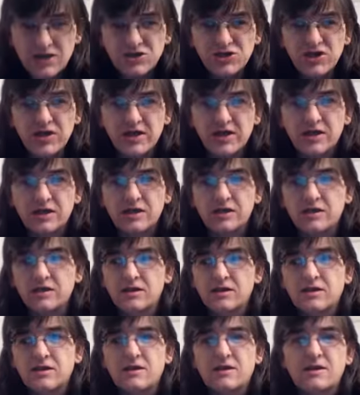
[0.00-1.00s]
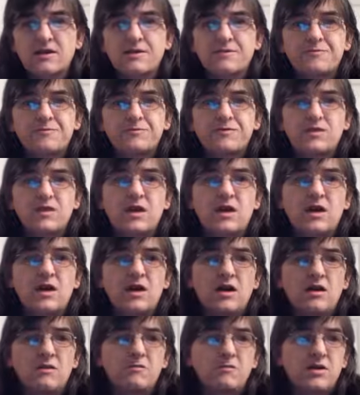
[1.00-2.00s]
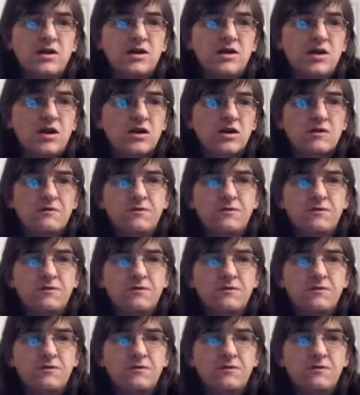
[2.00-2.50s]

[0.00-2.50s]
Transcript: and I could focus on the